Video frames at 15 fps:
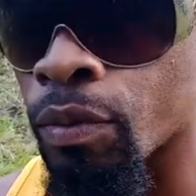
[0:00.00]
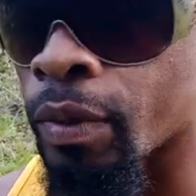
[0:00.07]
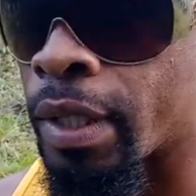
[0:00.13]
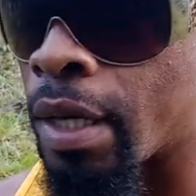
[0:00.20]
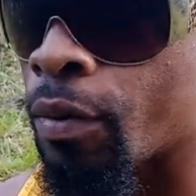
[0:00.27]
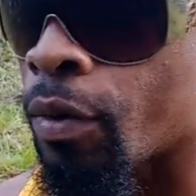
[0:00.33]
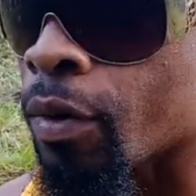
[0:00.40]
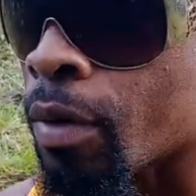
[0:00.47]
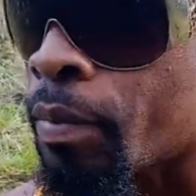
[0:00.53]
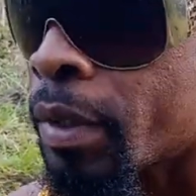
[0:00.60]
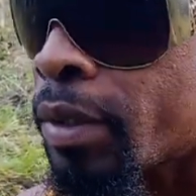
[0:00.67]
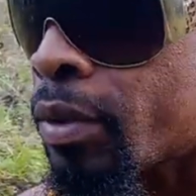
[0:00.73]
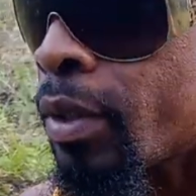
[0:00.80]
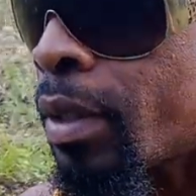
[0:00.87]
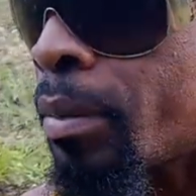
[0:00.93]
when I woke up
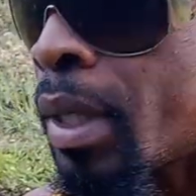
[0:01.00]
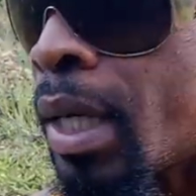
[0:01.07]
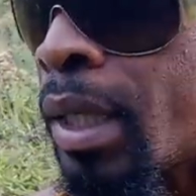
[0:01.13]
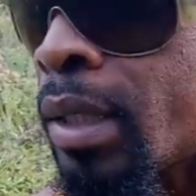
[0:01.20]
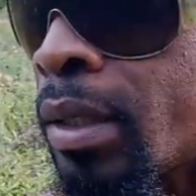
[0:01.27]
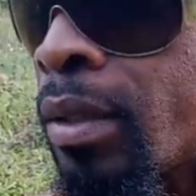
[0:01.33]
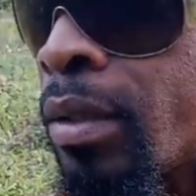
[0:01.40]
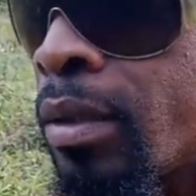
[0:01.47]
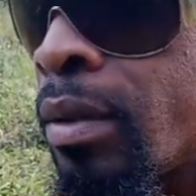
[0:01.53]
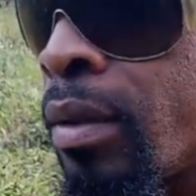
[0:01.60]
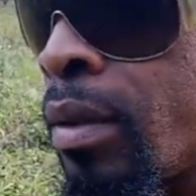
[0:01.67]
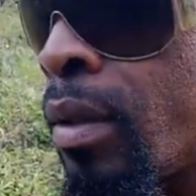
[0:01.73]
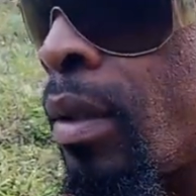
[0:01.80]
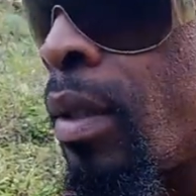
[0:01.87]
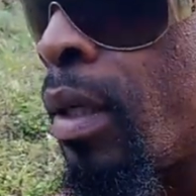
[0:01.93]
yesterday morning
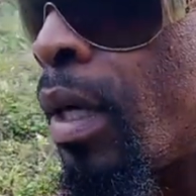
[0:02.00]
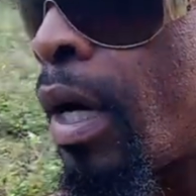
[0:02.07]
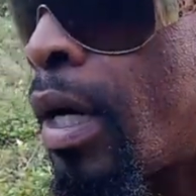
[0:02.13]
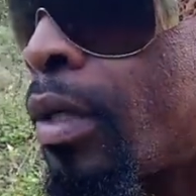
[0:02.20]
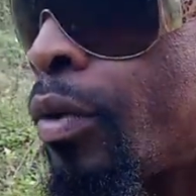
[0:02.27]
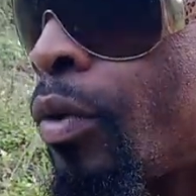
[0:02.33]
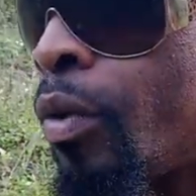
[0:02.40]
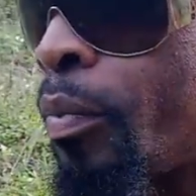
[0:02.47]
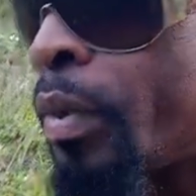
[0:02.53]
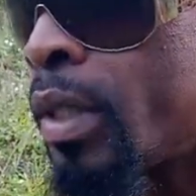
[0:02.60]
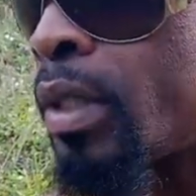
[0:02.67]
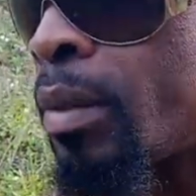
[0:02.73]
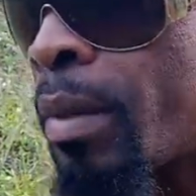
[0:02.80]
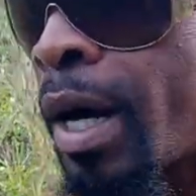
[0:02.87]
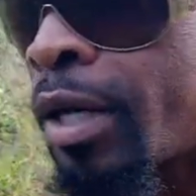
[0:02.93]
and
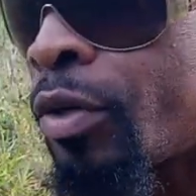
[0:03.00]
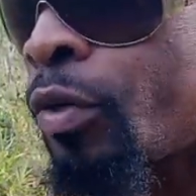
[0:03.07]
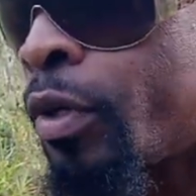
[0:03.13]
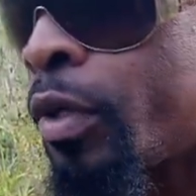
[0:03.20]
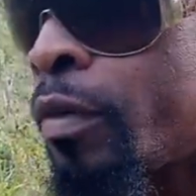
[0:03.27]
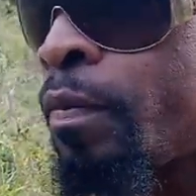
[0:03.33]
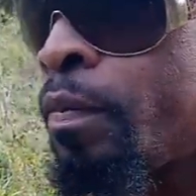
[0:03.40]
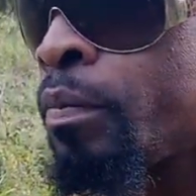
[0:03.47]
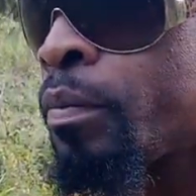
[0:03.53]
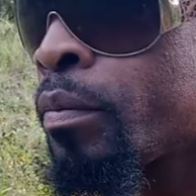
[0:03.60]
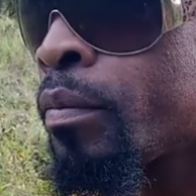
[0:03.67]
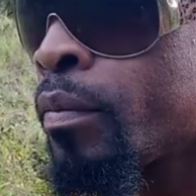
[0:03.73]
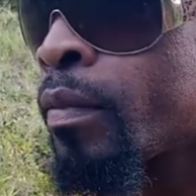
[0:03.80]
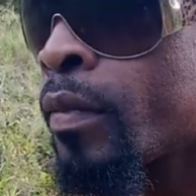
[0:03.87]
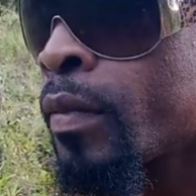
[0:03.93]
opened the back door,
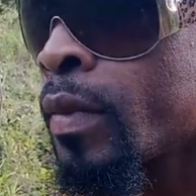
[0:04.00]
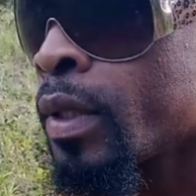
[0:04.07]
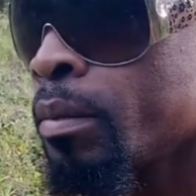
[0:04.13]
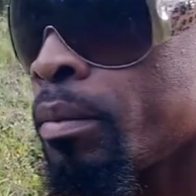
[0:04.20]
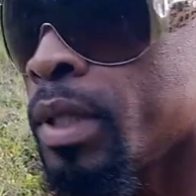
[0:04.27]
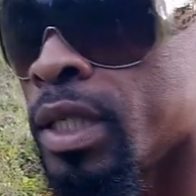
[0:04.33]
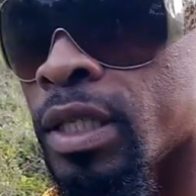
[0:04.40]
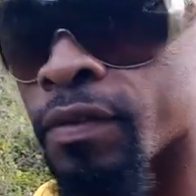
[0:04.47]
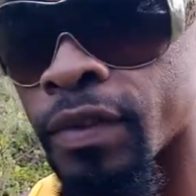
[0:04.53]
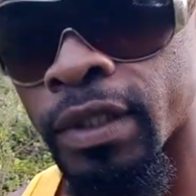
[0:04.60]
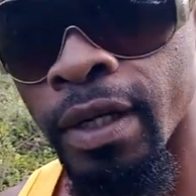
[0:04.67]
believe it